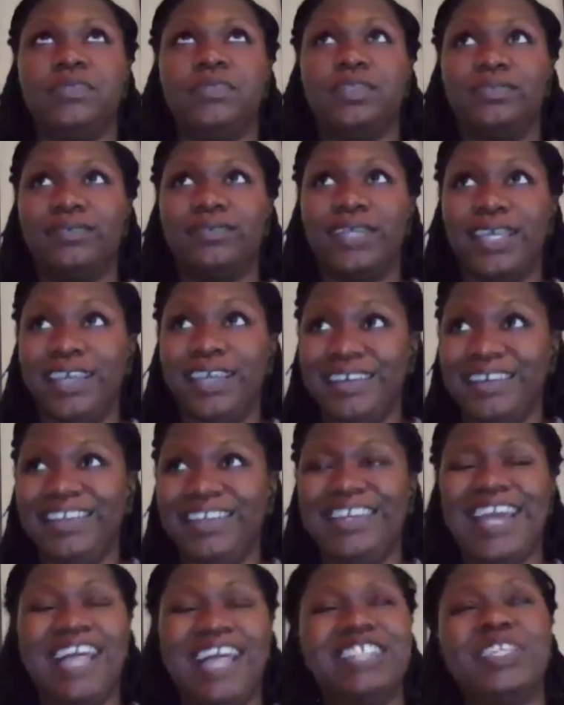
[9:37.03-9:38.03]
killing
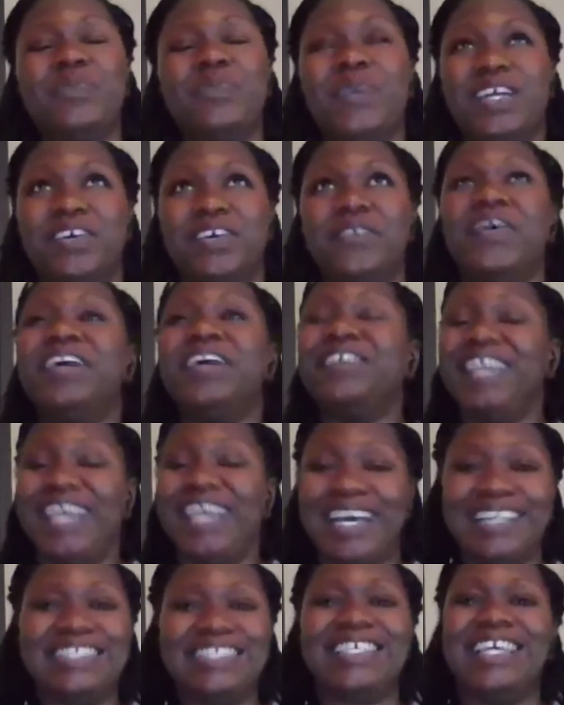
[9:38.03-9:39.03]

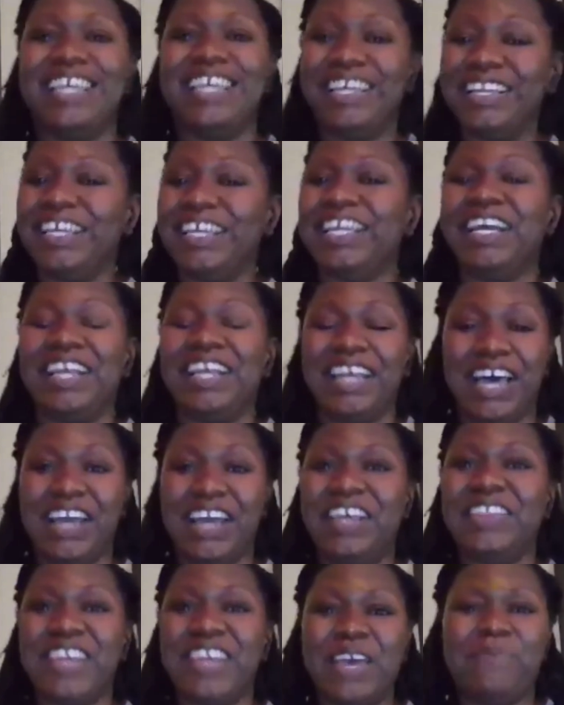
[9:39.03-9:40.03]
a lot of
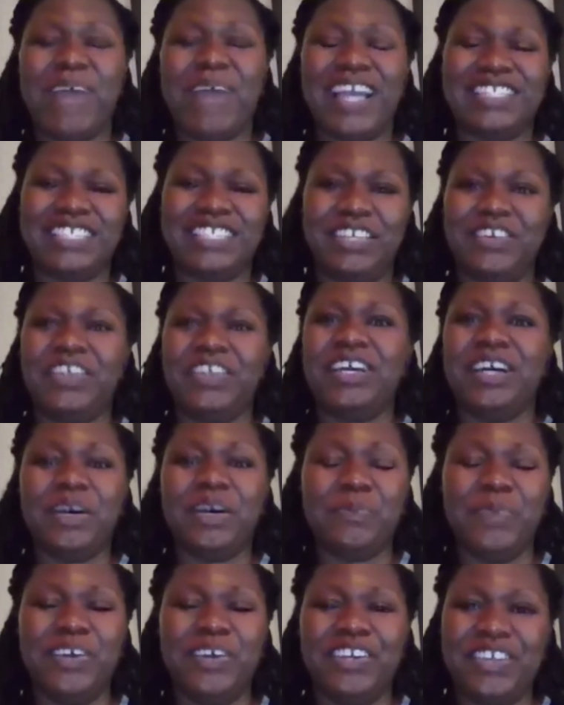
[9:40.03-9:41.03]
that bacteria up
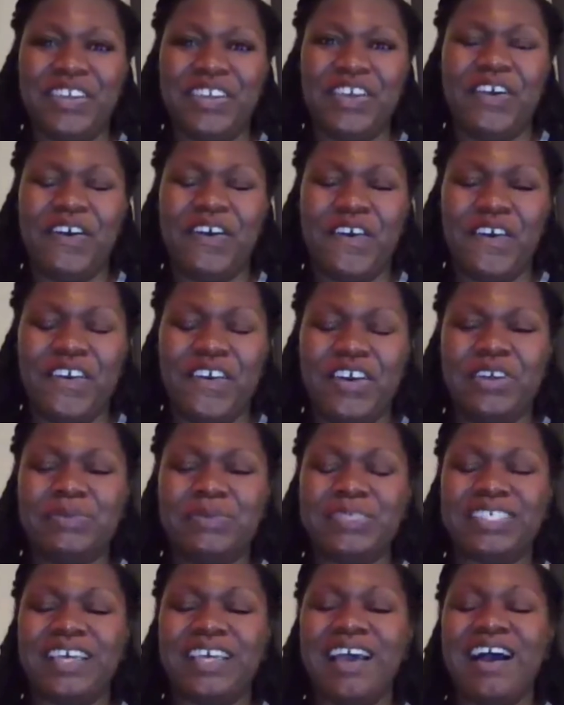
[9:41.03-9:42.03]
under your arms.
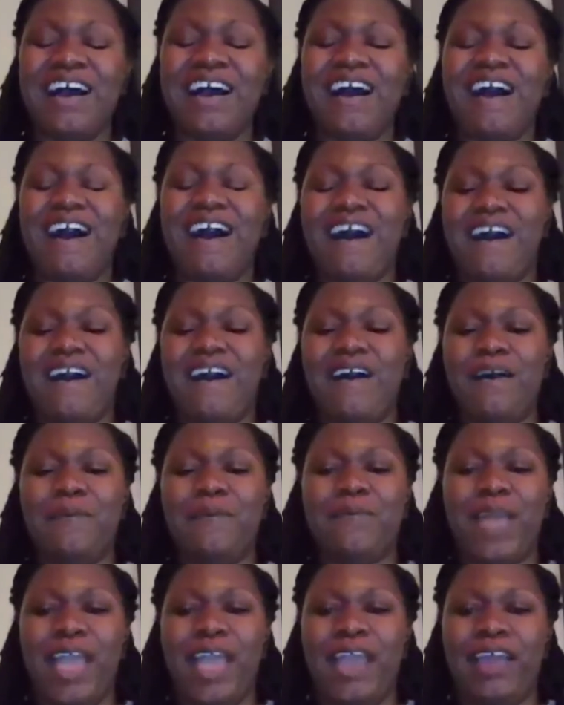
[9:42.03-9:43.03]

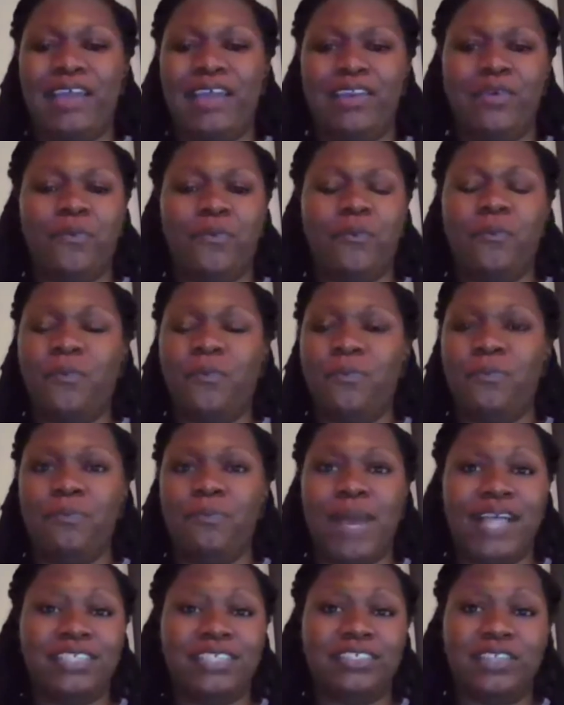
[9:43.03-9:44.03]
And my
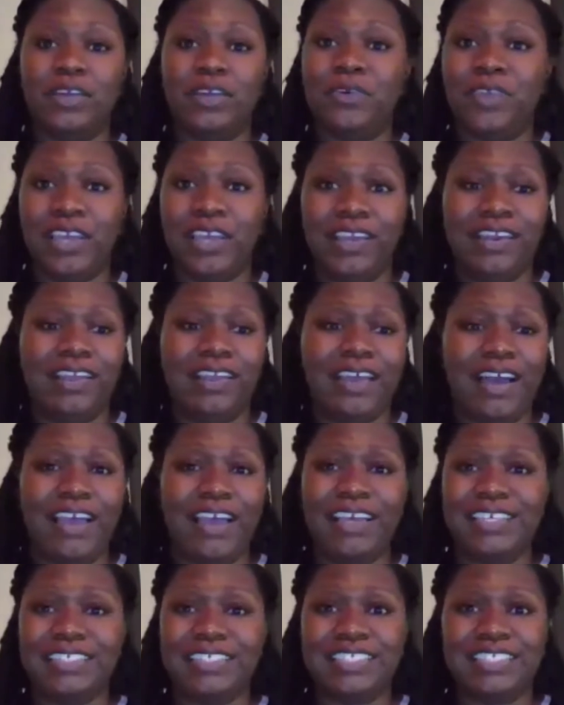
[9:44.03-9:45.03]
slogan
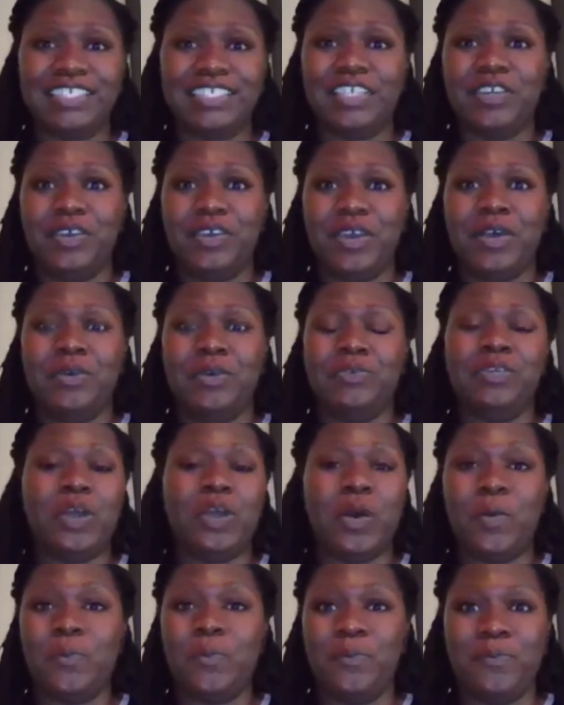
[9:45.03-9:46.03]
is,
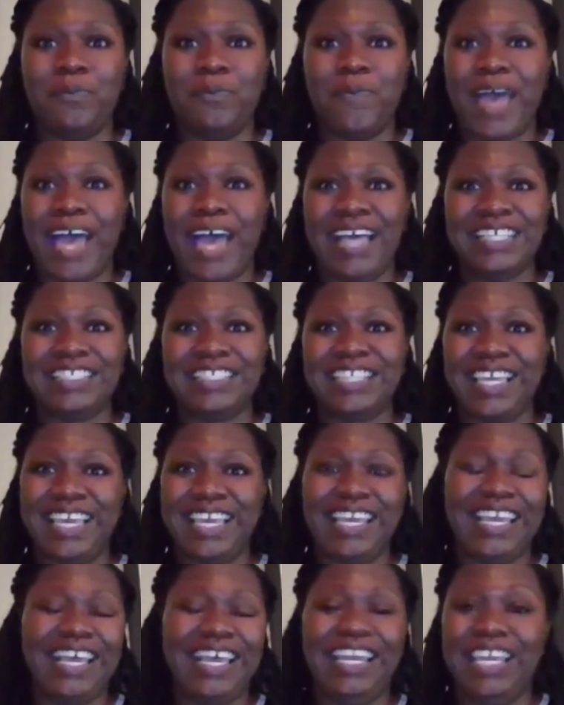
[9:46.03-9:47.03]
don't mask it,
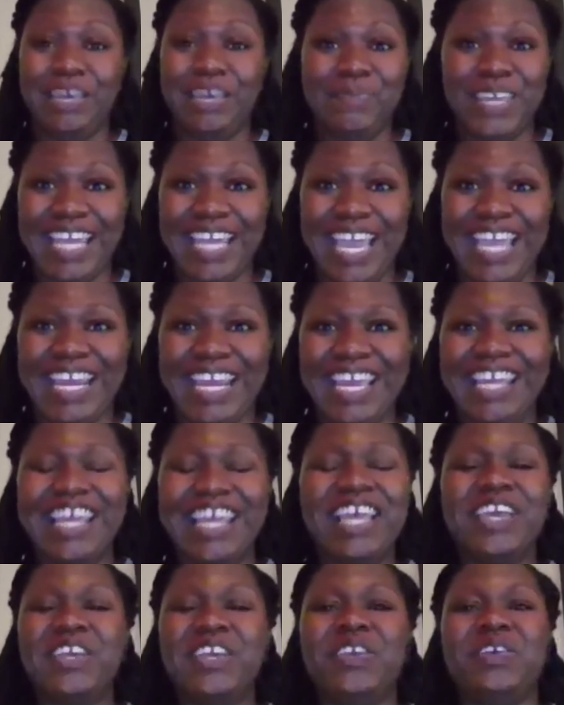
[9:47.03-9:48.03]
eliminate it.
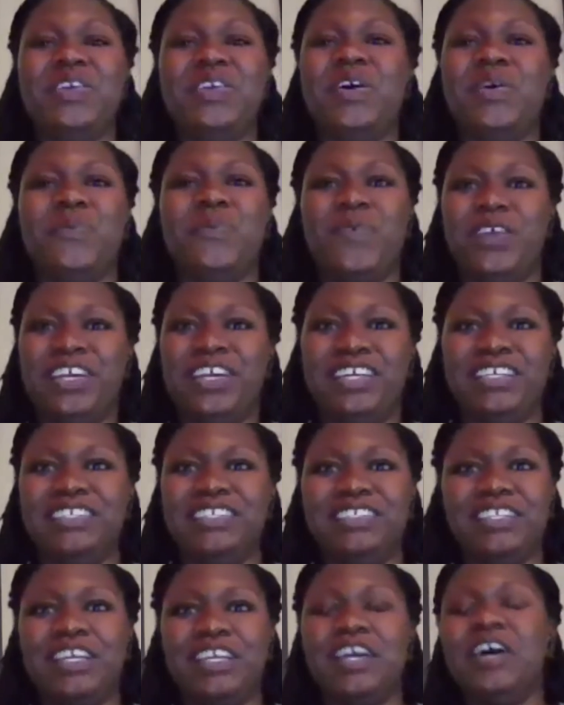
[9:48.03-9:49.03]
You don't want to
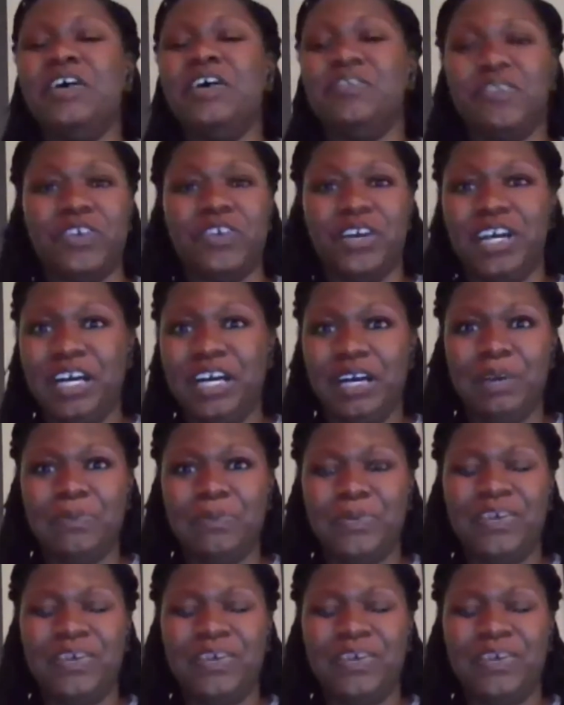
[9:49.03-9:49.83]
cover up